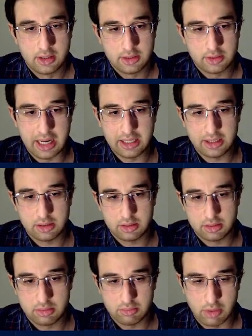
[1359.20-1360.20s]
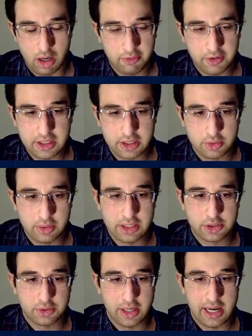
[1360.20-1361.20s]
So I offered a queen
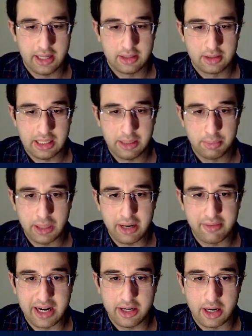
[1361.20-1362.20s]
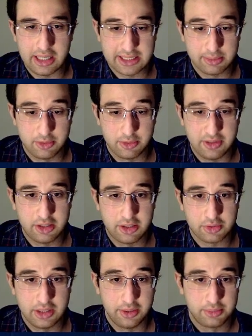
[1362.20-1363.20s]
trade, and he played a very nice move,
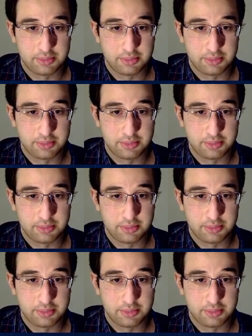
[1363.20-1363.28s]
e3.